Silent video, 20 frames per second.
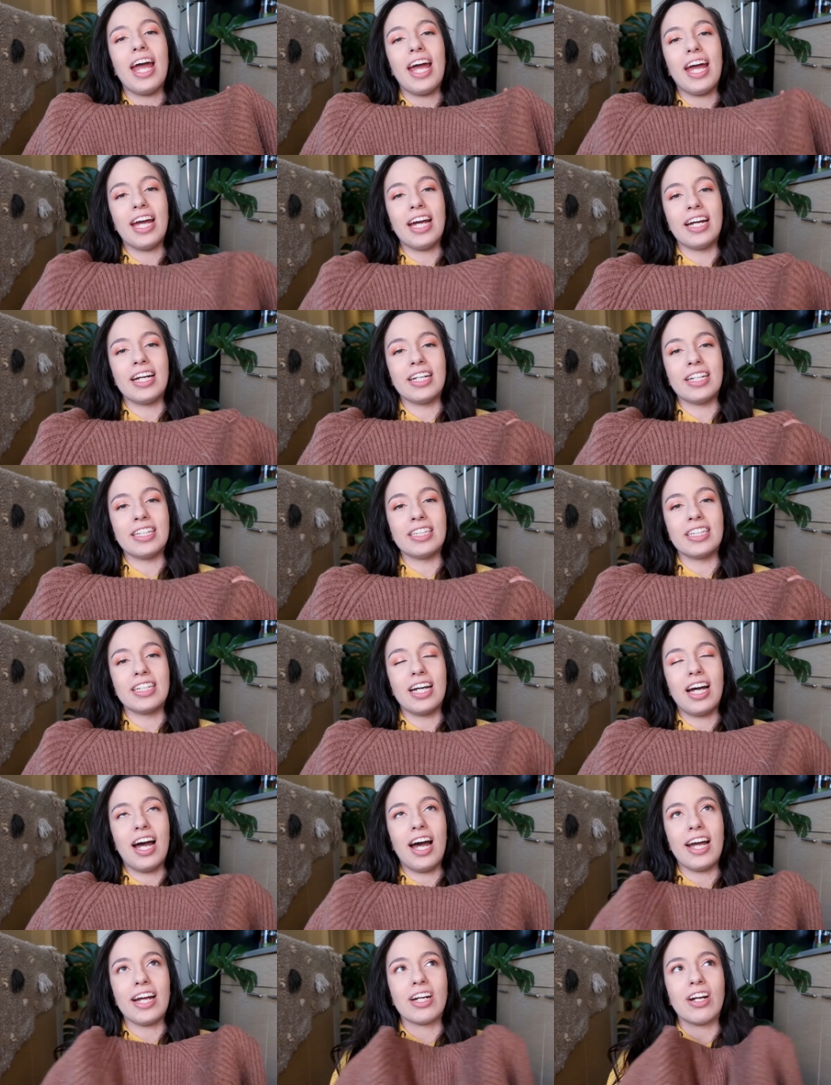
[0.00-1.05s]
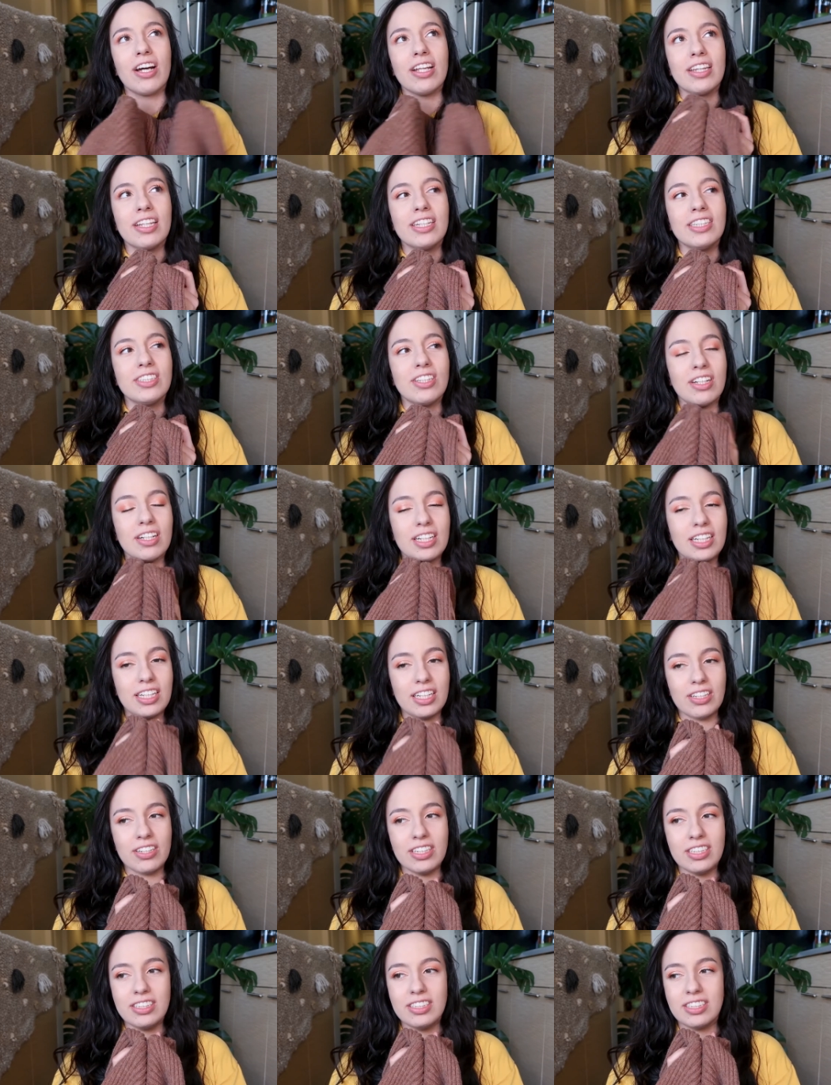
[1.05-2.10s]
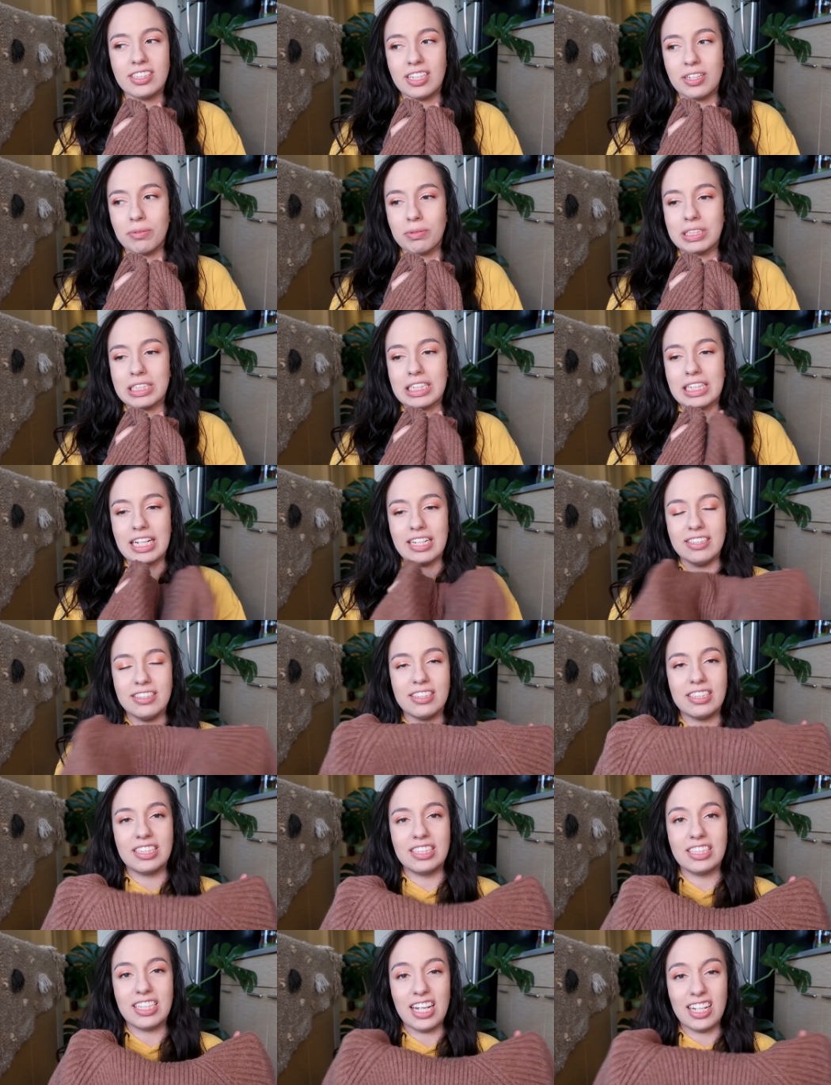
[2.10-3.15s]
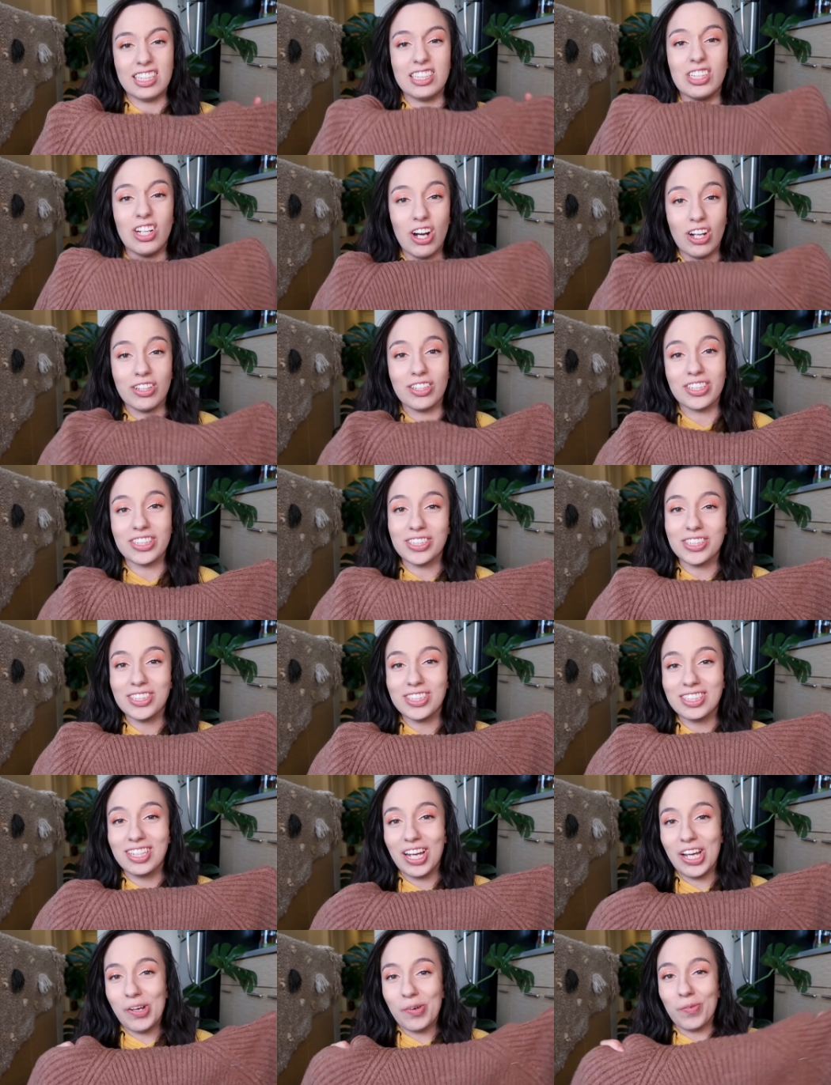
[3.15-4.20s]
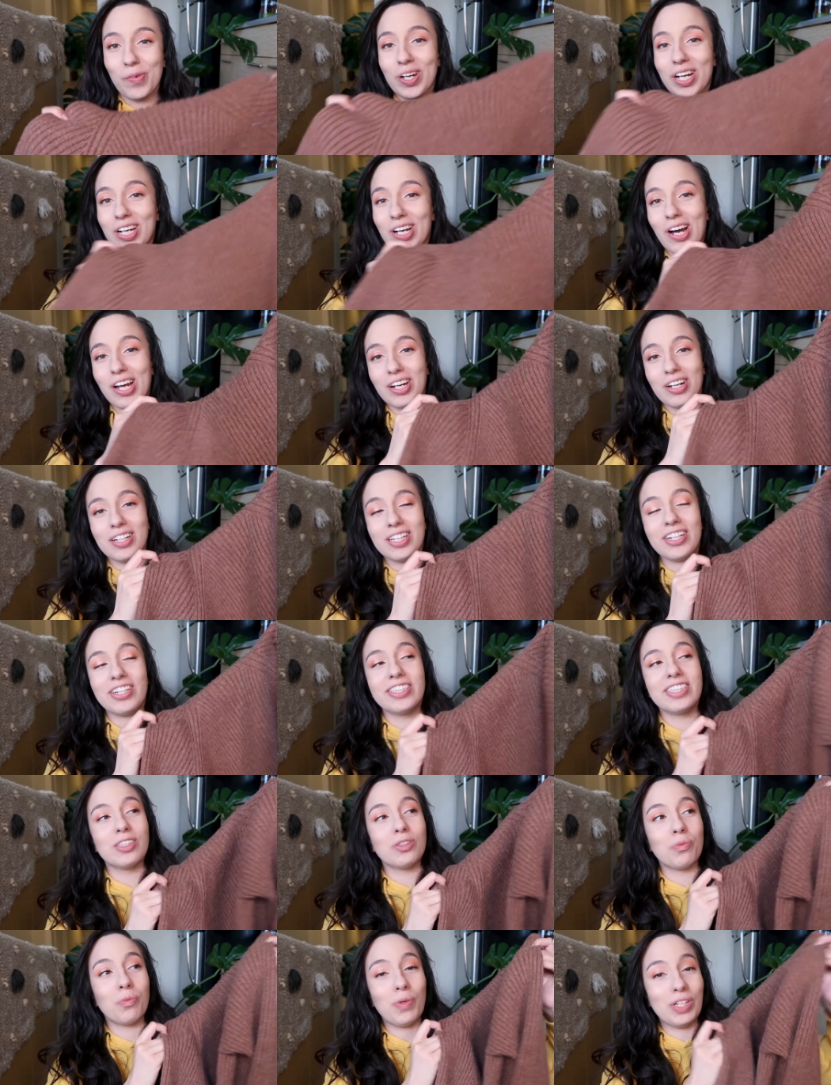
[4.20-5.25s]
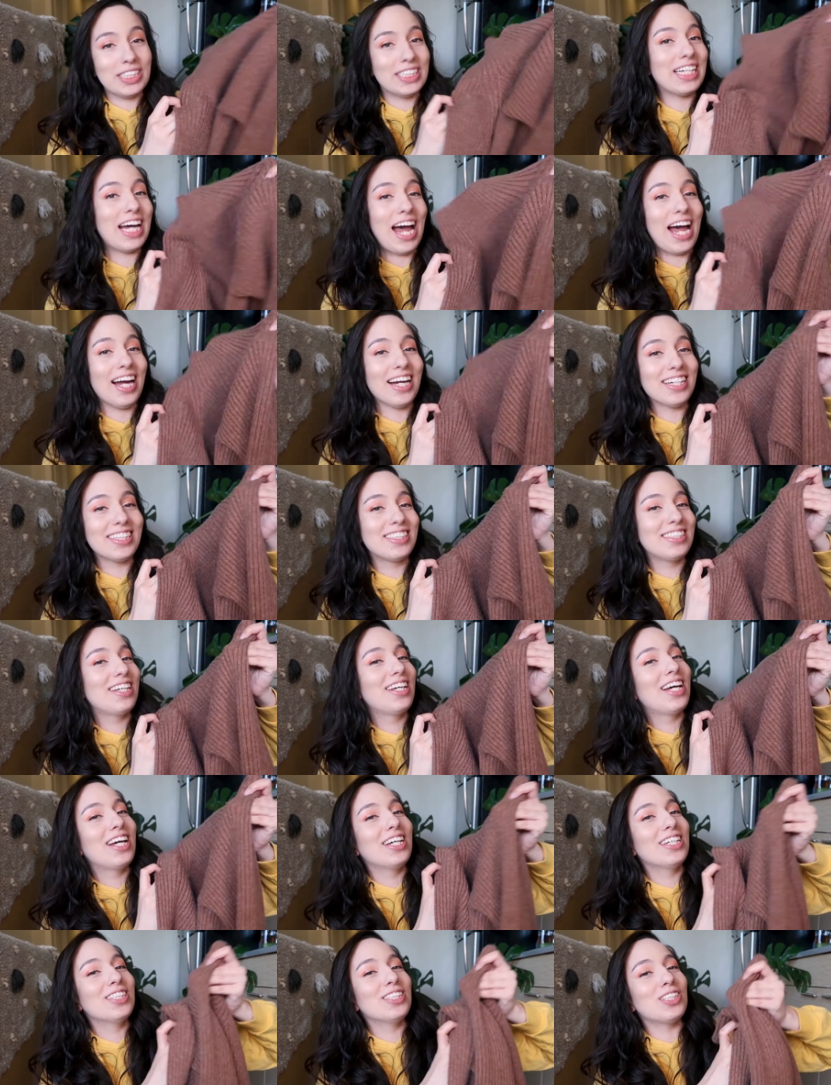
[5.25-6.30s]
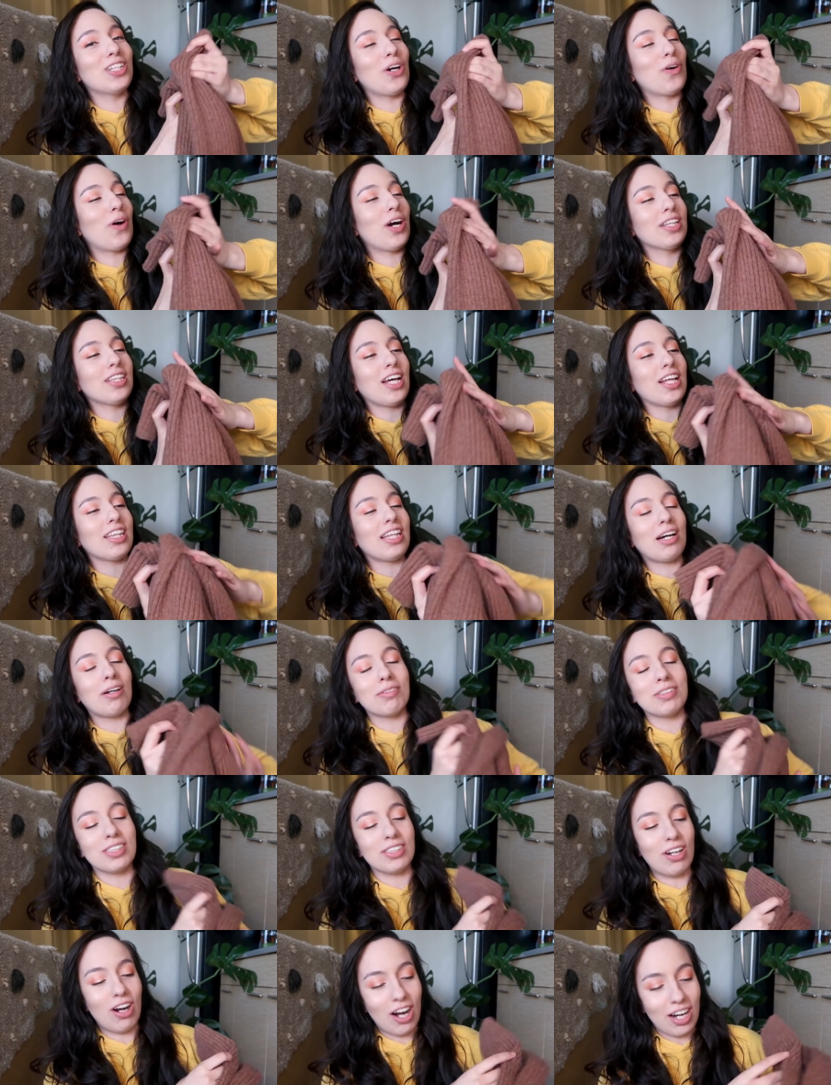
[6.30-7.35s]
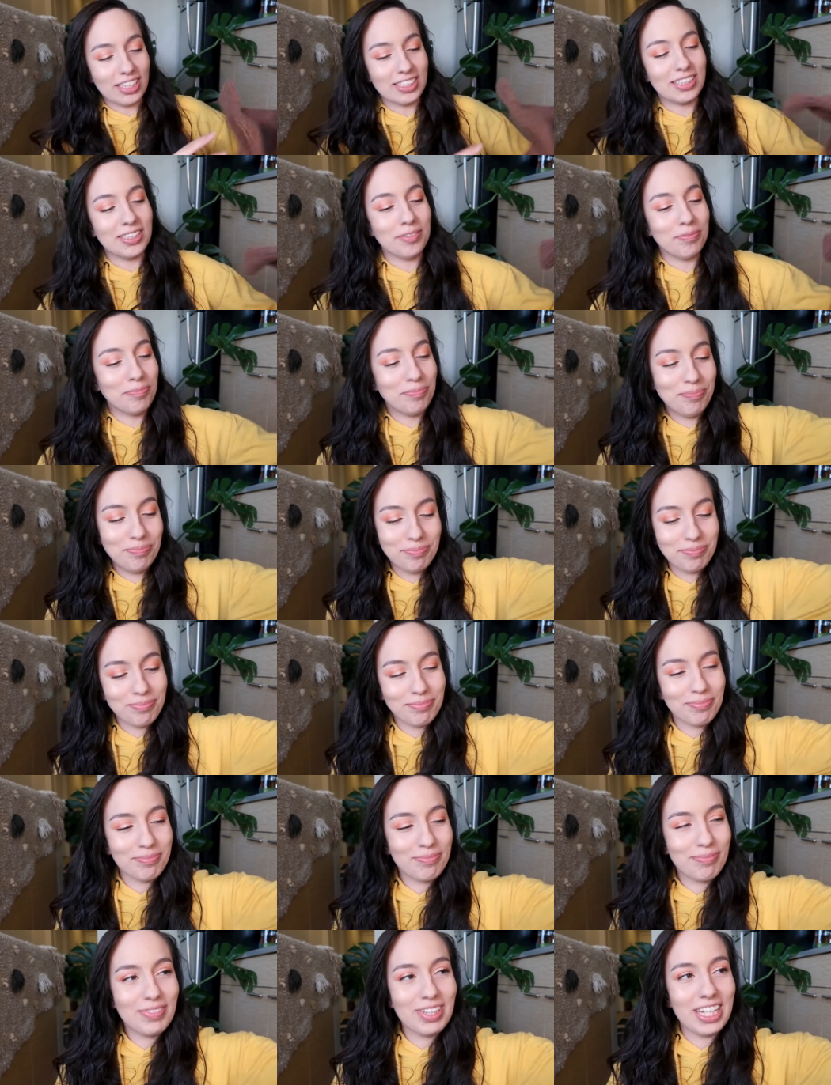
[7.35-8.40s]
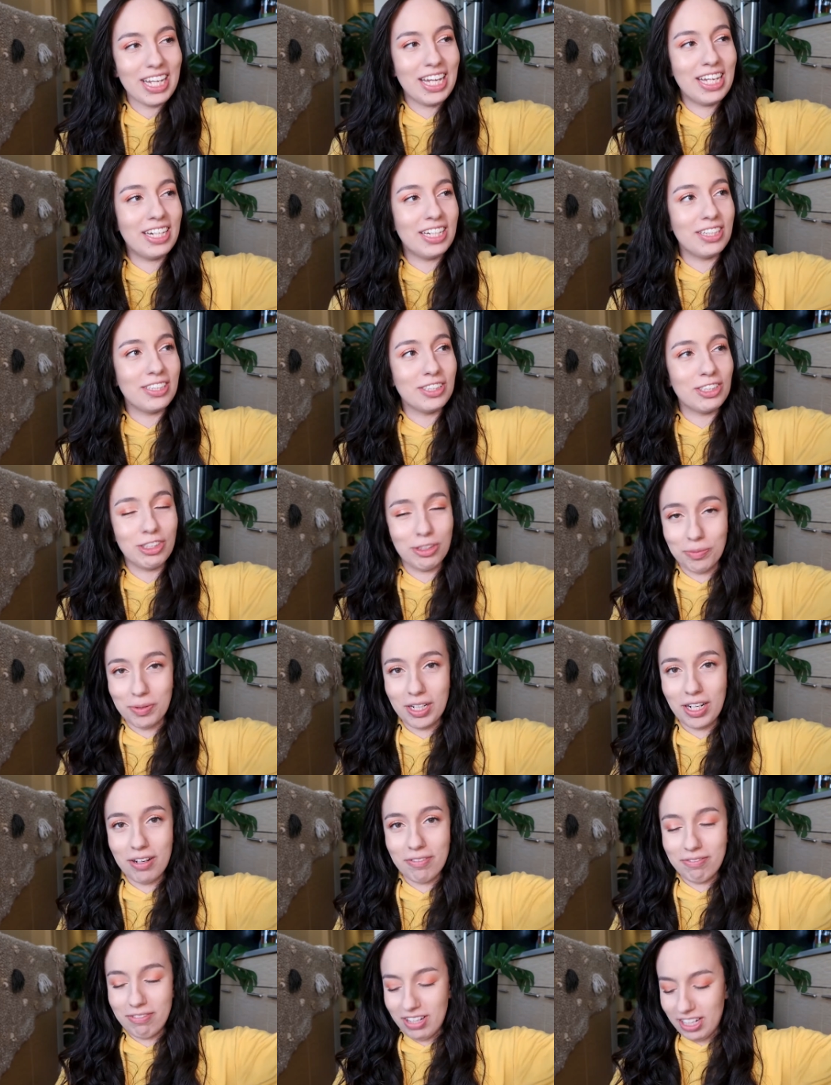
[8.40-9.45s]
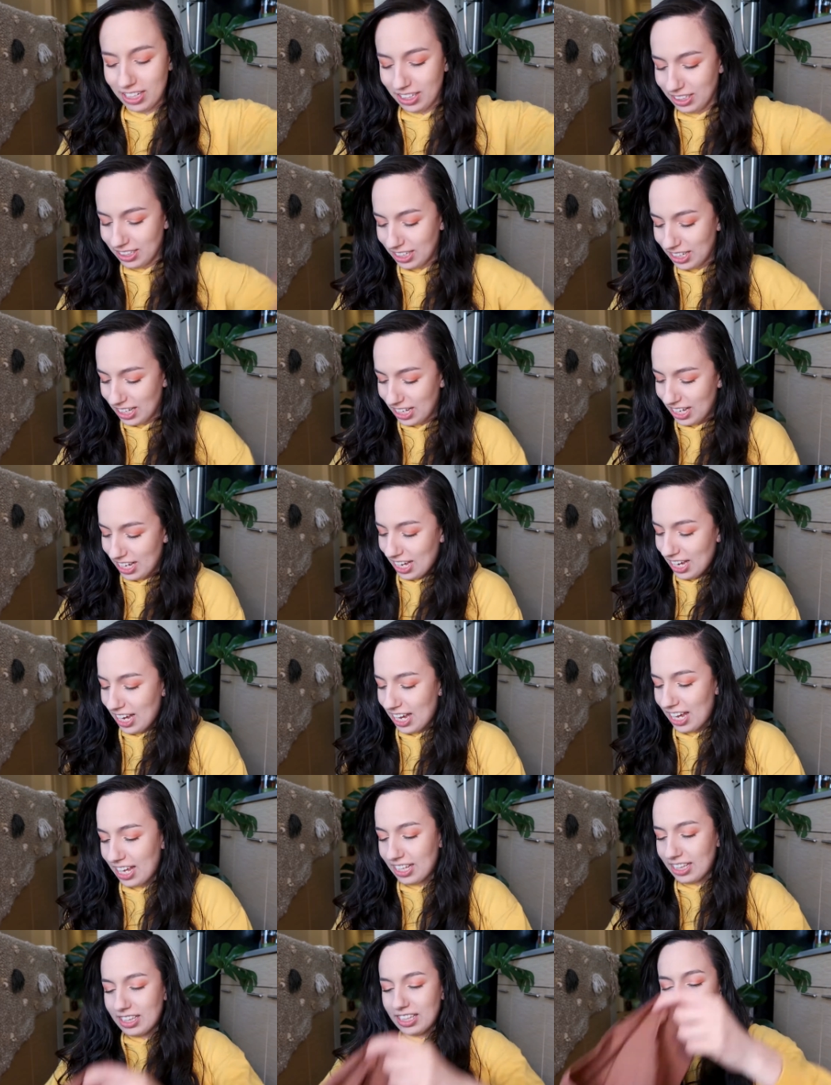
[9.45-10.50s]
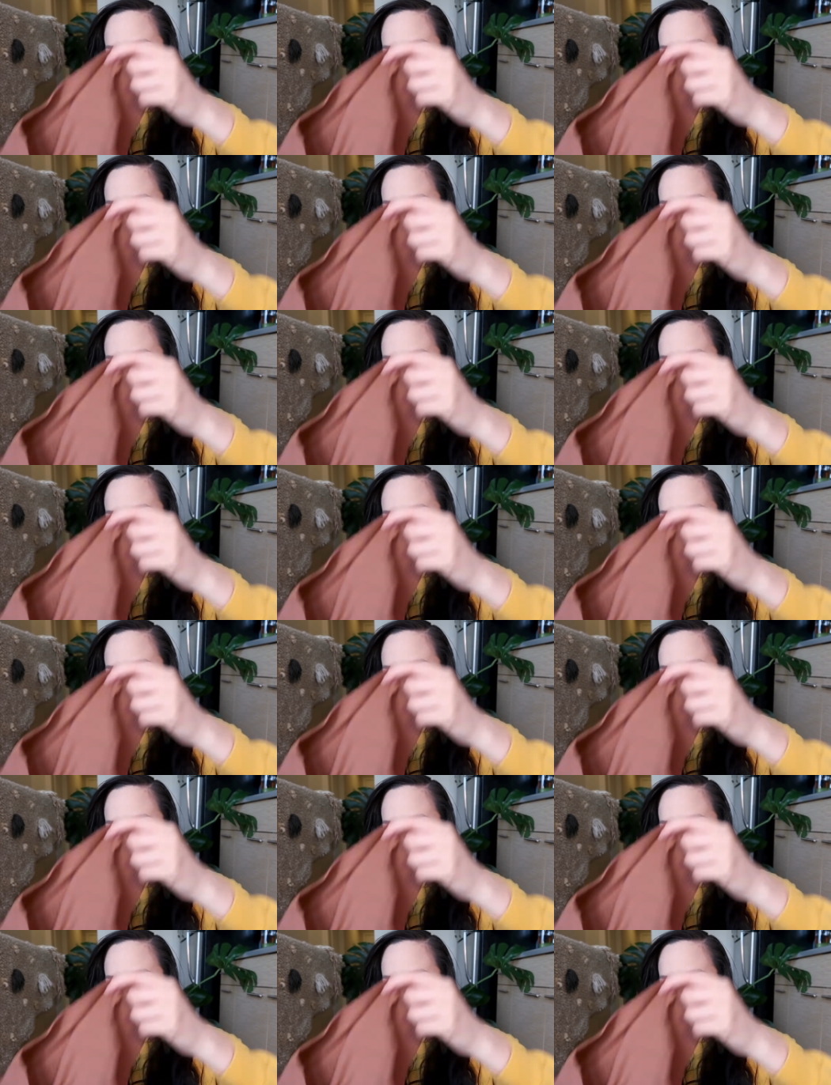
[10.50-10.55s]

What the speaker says: and I got this on clearance. It was less than $10 when I got on clearance with tax, so I thought that was awesome. And it is super comfy. And